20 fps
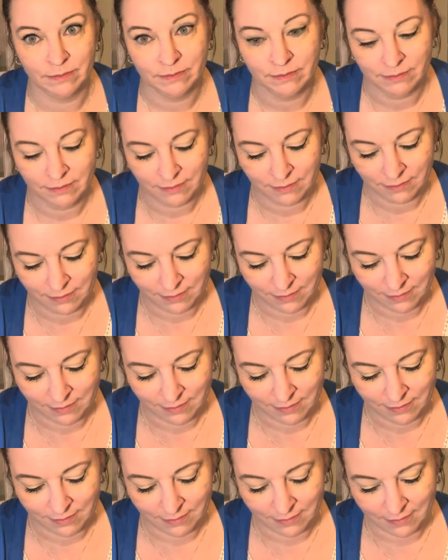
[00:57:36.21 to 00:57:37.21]

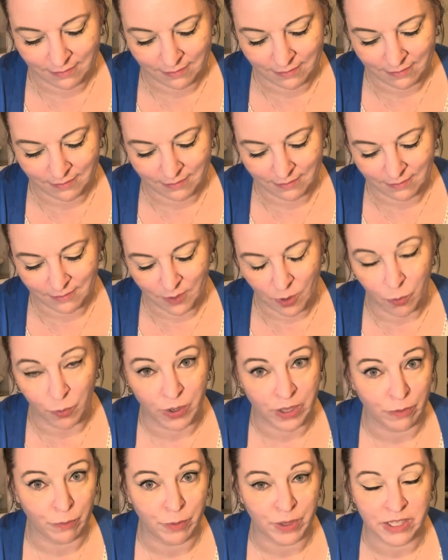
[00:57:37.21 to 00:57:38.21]
Mm.
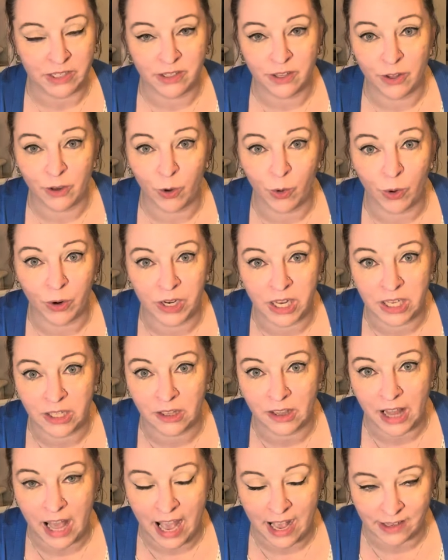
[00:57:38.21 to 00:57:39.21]
We've been to the Corning
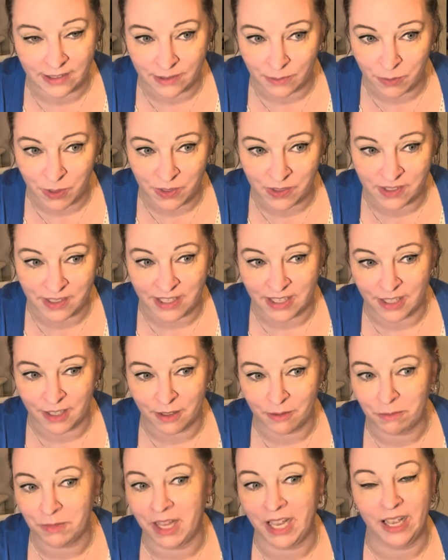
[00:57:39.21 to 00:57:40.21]
Glass
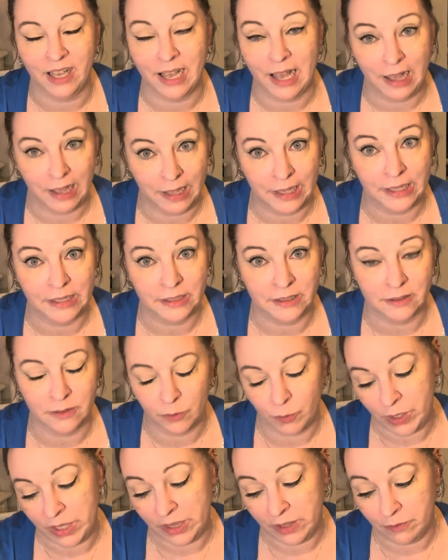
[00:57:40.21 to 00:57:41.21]
Museum. Like I,
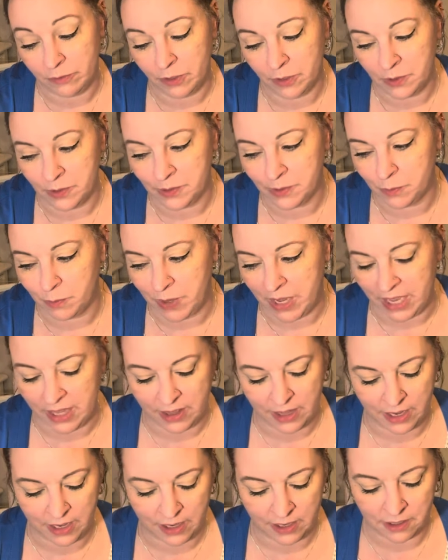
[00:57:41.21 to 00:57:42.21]
we live close by
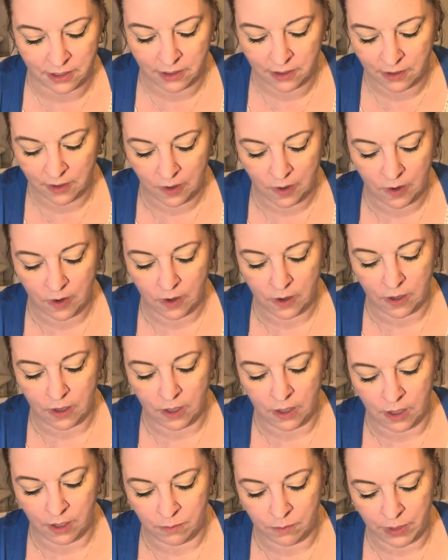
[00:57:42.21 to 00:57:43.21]
there,
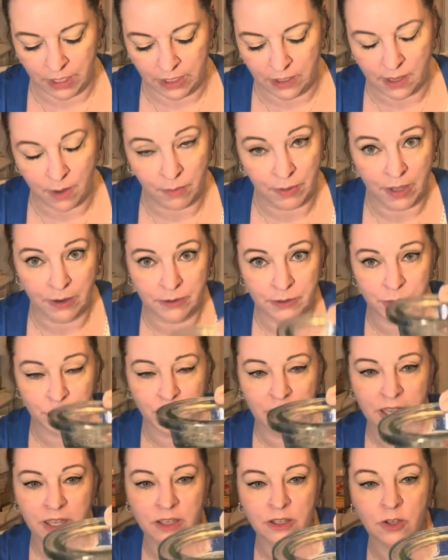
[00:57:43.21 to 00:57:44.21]
um, like a couple hours
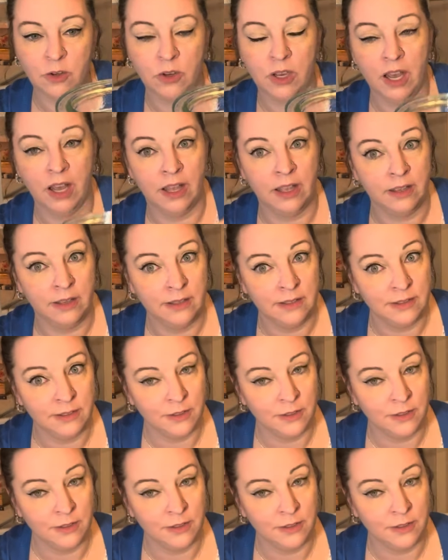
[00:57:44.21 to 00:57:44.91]
away, you guys.